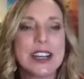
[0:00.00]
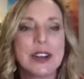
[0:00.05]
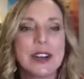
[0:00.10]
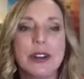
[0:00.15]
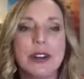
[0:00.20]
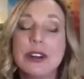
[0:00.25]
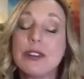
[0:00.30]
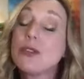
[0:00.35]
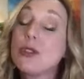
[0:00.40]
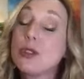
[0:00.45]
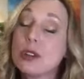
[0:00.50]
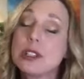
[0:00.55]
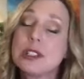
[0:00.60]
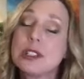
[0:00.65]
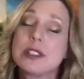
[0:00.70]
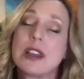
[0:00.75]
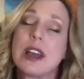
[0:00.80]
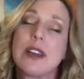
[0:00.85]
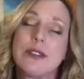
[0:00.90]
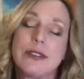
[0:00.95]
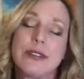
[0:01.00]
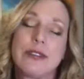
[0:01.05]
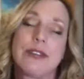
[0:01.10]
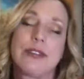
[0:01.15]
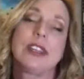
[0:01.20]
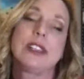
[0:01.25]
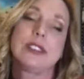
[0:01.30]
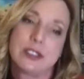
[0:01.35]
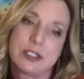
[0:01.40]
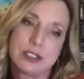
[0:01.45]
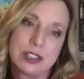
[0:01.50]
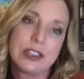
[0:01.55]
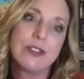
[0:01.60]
And of course it's